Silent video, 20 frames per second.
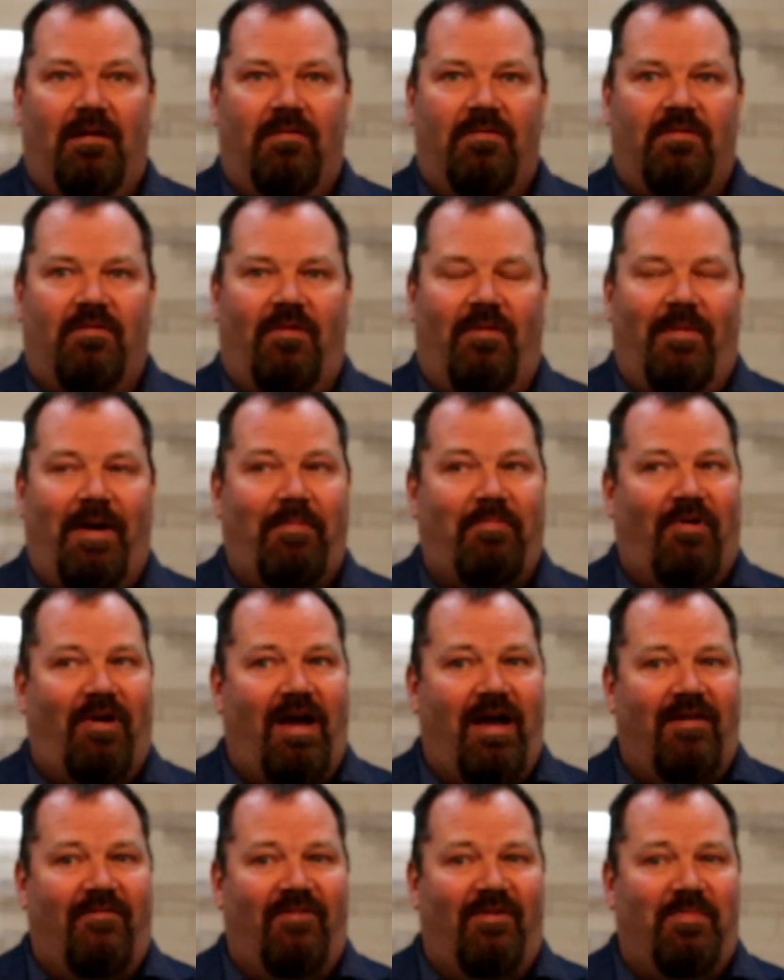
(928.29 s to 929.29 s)
so am i
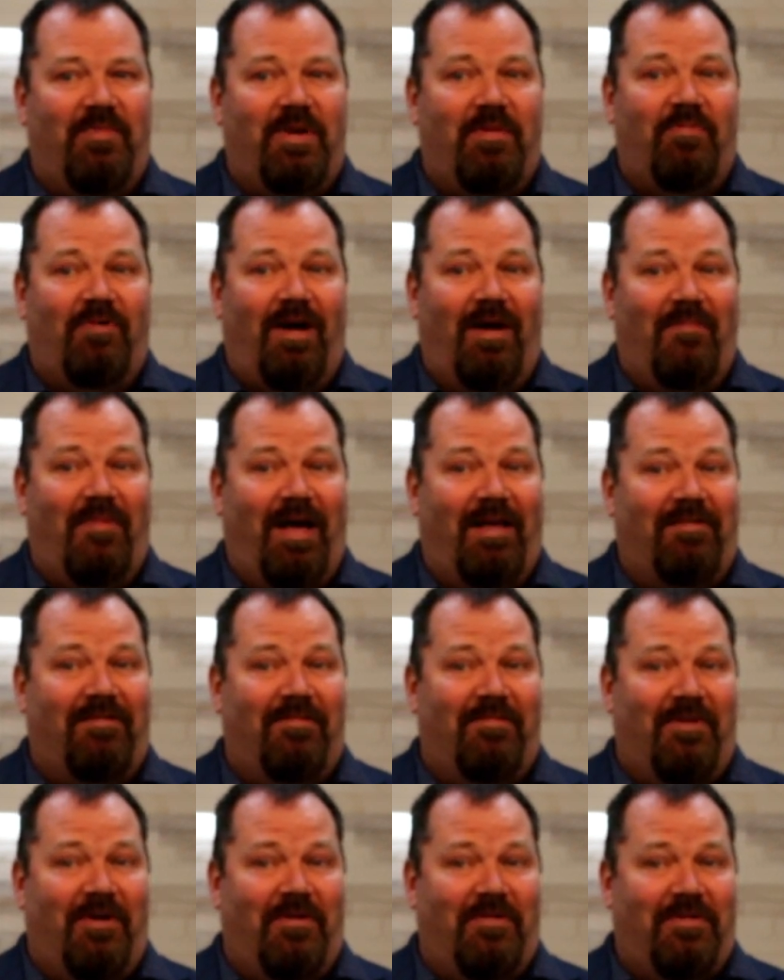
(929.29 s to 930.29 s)
praying for people i'm not
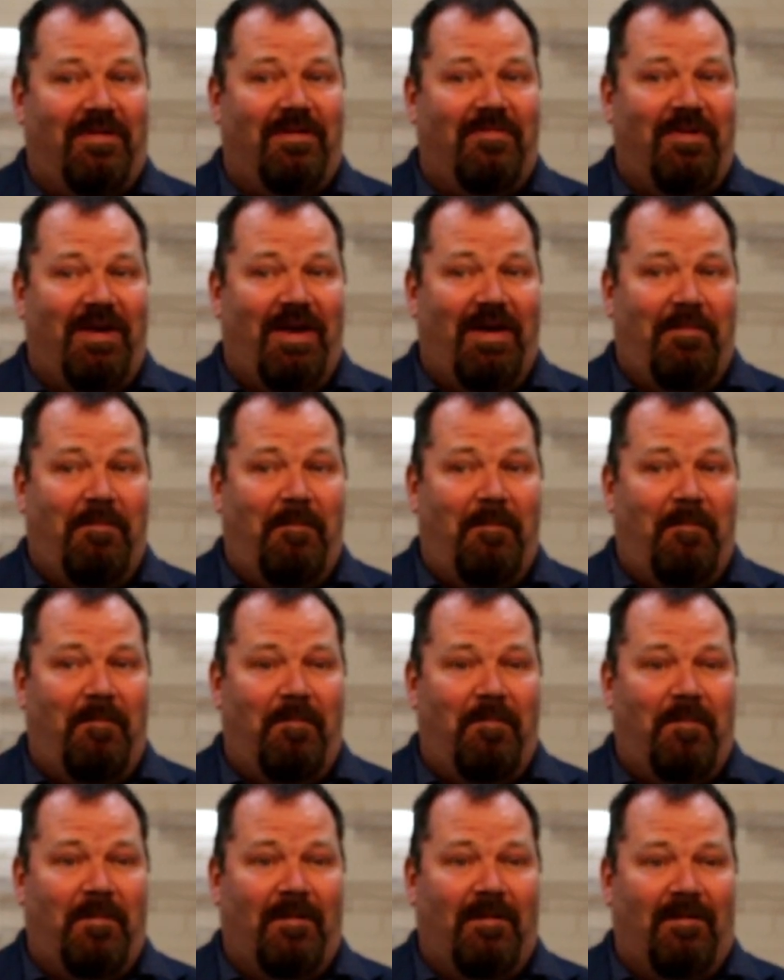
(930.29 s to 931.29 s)
supposed to be
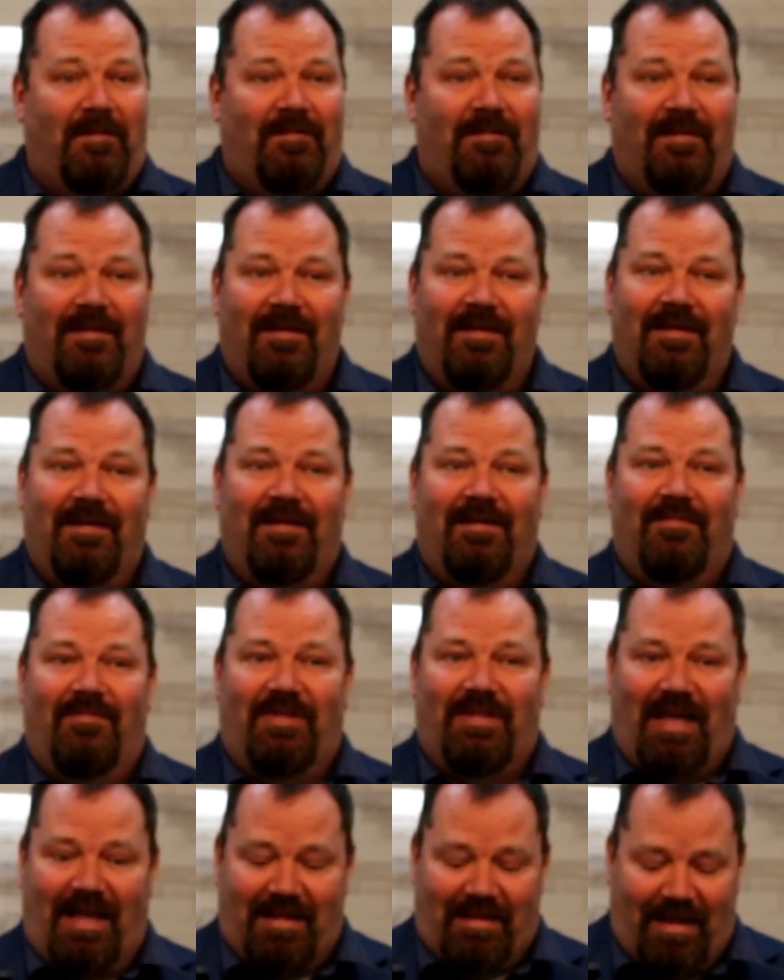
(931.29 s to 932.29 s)

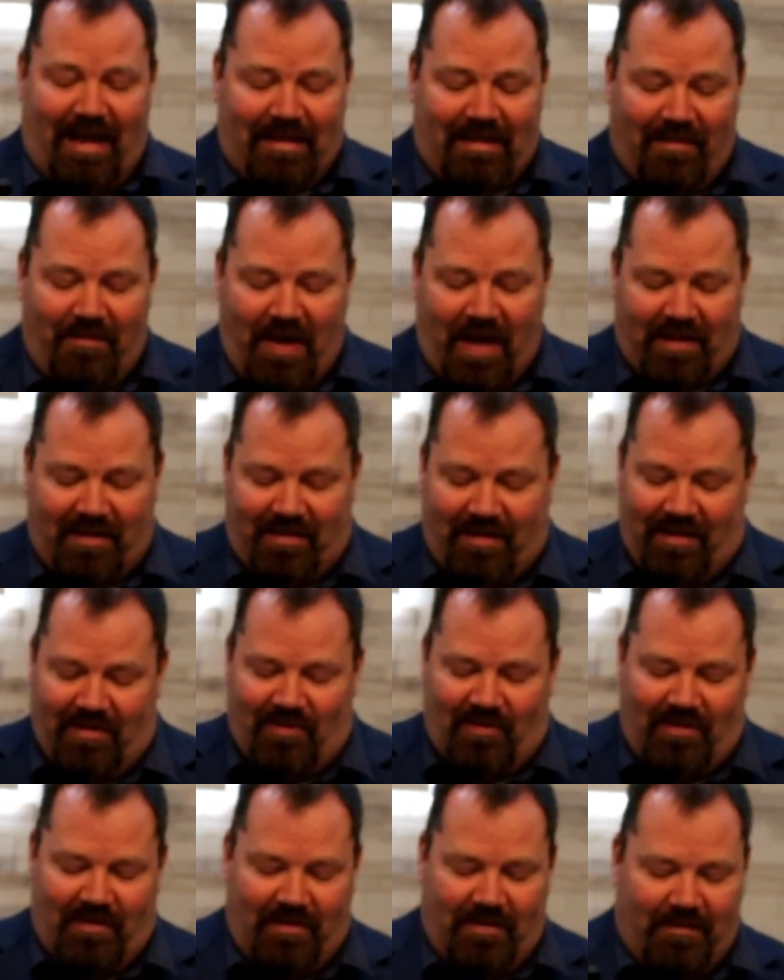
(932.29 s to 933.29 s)
but that's not the
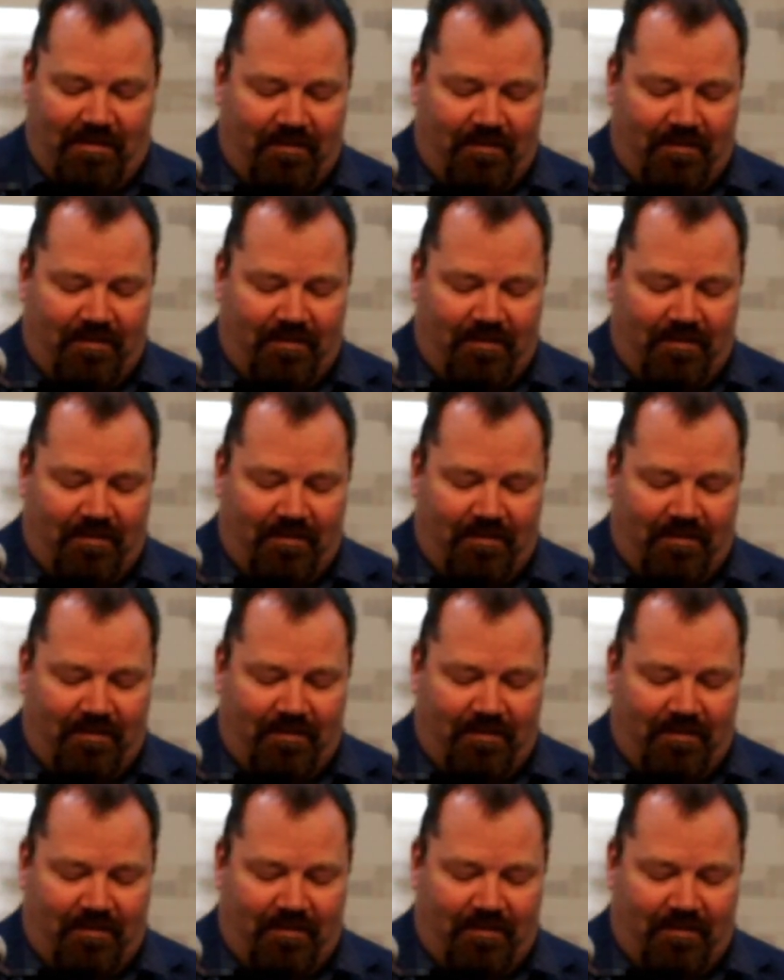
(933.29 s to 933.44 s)
message